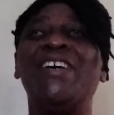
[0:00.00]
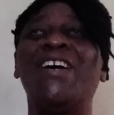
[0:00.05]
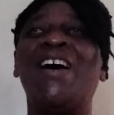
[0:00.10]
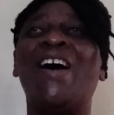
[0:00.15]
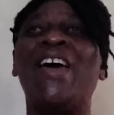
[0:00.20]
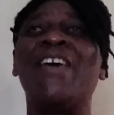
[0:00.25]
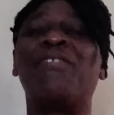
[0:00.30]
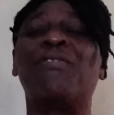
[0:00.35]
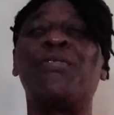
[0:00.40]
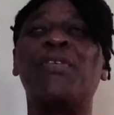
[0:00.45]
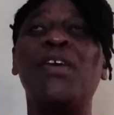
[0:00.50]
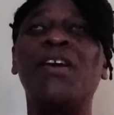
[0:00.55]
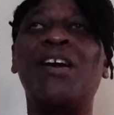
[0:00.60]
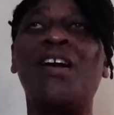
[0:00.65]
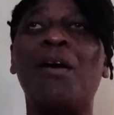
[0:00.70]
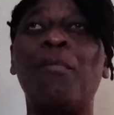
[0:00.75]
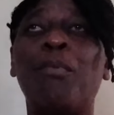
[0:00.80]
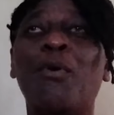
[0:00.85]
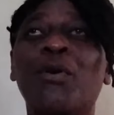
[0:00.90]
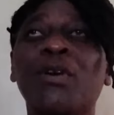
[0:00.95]
I think
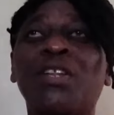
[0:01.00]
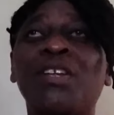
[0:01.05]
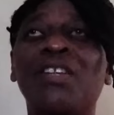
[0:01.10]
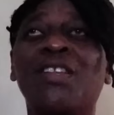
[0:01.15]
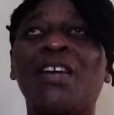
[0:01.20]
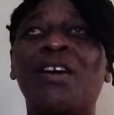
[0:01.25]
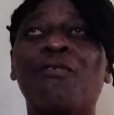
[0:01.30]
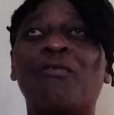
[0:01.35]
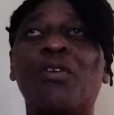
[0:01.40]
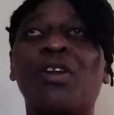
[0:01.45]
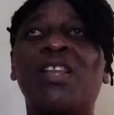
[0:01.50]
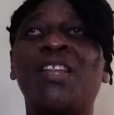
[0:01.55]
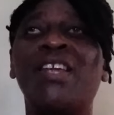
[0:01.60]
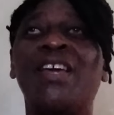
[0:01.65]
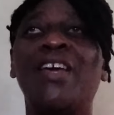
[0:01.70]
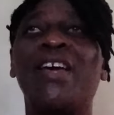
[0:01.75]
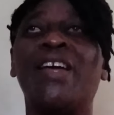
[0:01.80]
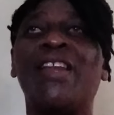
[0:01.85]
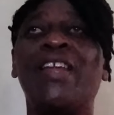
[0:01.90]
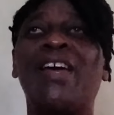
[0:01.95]
about it every
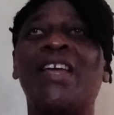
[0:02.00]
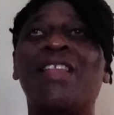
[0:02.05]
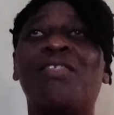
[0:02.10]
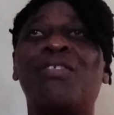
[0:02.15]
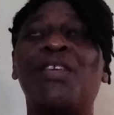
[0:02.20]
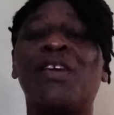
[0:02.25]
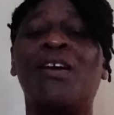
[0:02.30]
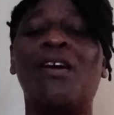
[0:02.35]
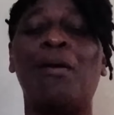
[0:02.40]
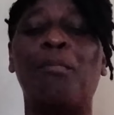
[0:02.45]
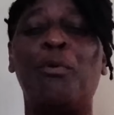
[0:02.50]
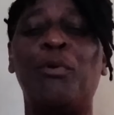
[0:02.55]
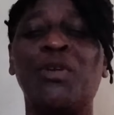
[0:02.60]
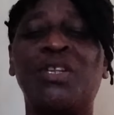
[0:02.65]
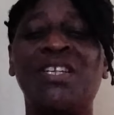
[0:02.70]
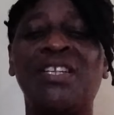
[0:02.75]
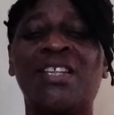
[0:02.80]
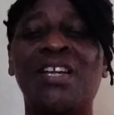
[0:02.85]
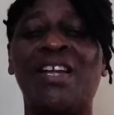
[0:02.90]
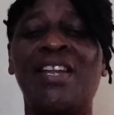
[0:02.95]
day and I think
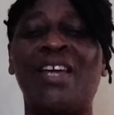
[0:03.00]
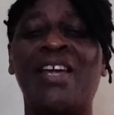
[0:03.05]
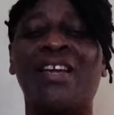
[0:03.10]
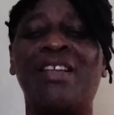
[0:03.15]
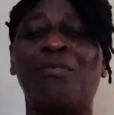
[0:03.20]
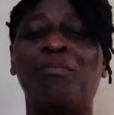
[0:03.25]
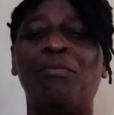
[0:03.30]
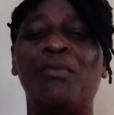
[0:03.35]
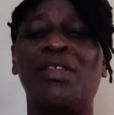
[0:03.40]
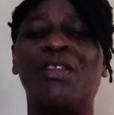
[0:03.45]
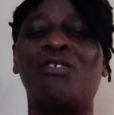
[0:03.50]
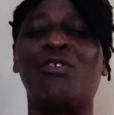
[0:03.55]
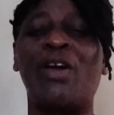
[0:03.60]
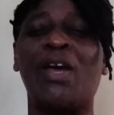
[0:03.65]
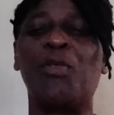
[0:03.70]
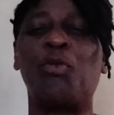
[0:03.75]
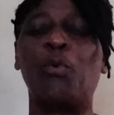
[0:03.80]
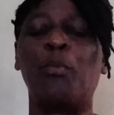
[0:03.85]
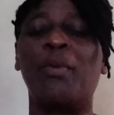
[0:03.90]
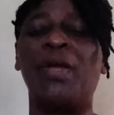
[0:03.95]
about it and I
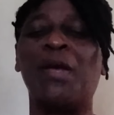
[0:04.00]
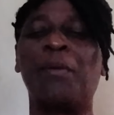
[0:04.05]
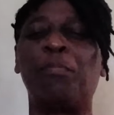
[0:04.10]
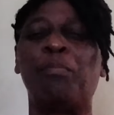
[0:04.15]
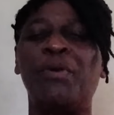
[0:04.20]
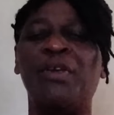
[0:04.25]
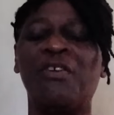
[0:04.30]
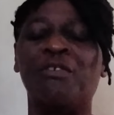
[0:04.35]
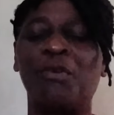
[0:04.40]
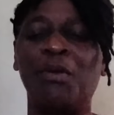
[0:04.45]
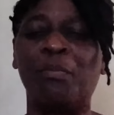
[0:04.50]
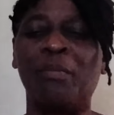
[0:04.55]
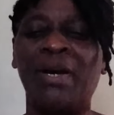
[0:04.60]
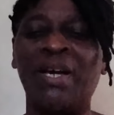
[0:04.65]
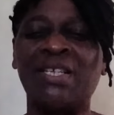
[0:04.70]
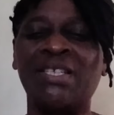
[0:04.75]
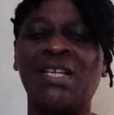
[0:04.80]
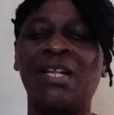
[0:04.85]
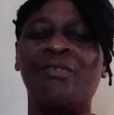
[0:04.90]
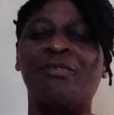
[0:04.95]
try to make peace with
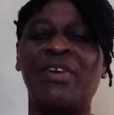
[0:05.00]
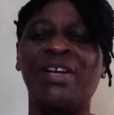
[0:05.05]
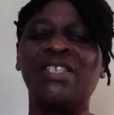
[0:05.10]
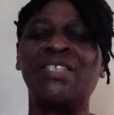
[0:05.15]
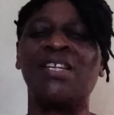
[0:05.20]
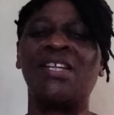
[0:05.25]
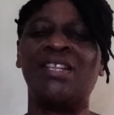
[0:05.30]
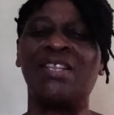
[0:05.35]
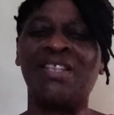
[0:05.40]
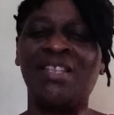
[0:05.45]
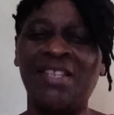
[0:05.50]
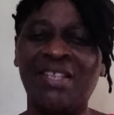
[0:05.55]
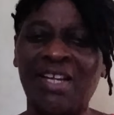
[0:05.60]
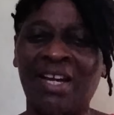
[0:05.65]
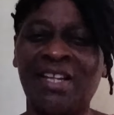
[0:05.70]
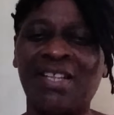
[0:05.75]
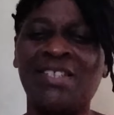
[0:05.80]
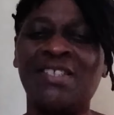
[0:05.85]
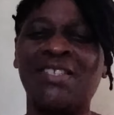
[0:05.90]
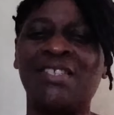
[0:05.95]
myself and say,
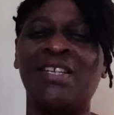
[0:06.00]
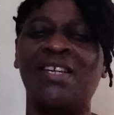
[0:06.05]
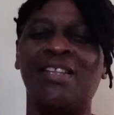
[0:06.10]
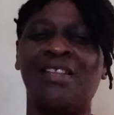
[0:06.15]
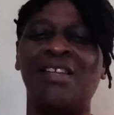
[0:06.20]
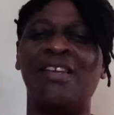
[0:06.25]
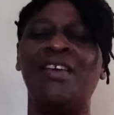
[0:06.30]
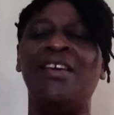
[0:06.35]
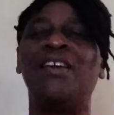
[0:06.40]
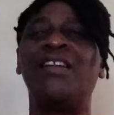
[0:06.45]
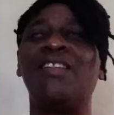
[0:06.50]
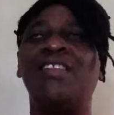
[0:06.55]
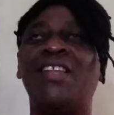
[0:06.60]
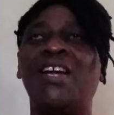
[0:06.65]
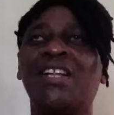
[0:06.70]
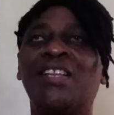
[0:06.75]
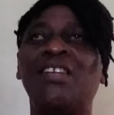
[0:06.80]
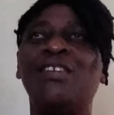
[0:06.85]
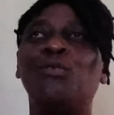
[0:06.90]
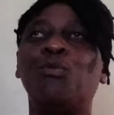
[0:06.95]
that's it.
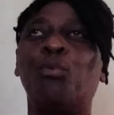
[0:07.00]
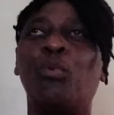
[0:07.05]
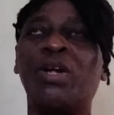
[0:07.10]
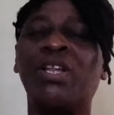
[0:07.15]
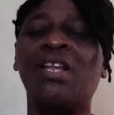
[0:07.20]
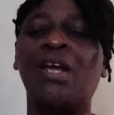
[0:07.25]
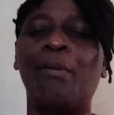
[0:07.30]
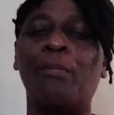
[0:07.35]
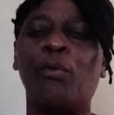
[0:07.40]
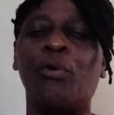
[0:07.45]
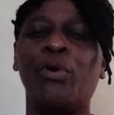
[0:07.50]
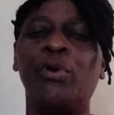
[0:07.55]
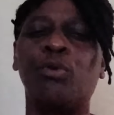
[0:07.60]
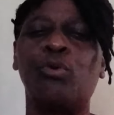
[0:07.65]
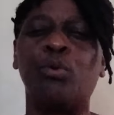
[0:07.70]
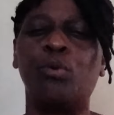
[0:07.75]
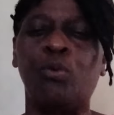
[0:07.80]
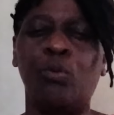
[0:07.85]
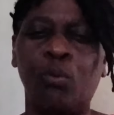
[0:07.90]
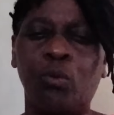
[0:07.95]
That is what I'm going
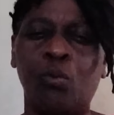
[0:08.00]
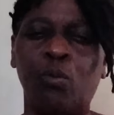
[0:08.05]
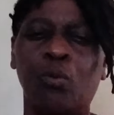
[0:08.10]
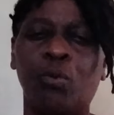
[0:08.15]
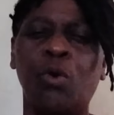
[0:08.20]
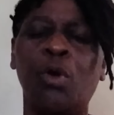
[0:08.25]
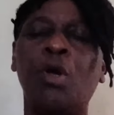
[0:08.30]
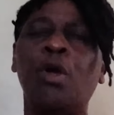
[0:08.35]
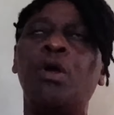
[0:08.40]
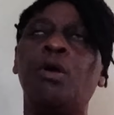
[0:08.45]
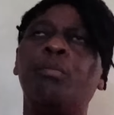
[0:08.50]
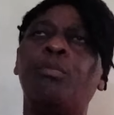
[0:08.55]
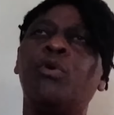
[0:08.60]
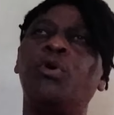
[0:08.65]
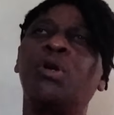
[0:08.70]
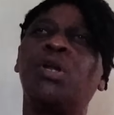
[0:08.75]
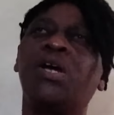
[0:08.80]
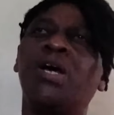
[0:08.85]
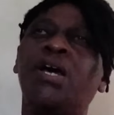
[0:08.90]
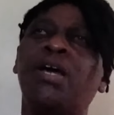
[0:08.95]
to do.
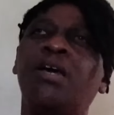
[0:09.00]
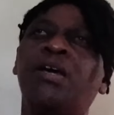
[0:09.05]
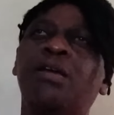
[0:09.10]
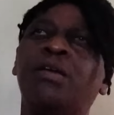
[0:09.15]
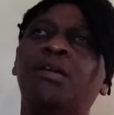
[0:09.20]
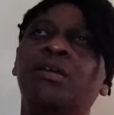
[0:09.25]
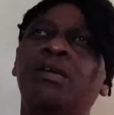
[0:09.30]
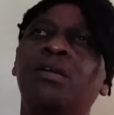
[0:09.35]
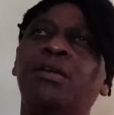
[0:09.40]
But guy,